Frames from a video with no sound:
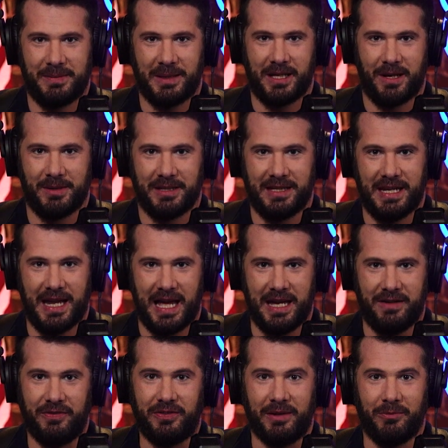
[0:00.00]
become a
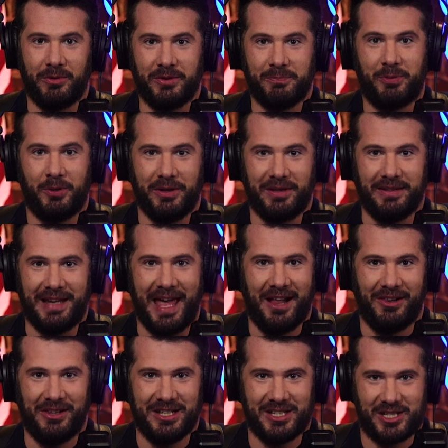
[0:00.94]
knife that was put in
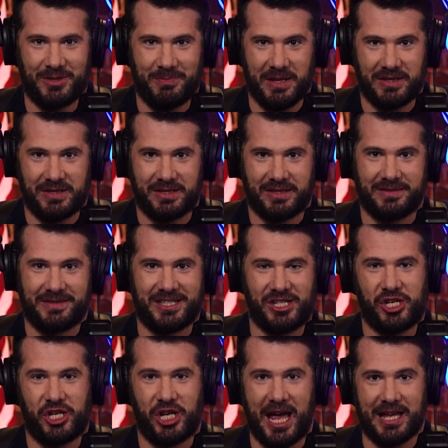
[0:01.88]
Elliot Smith's
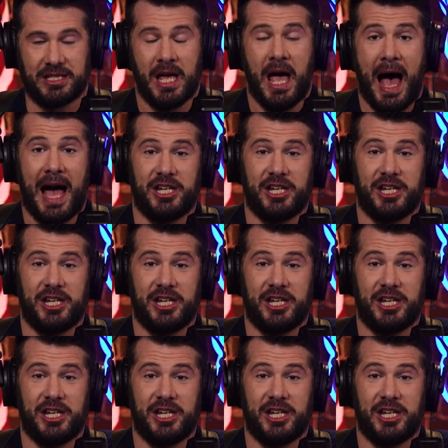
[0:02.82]
chest.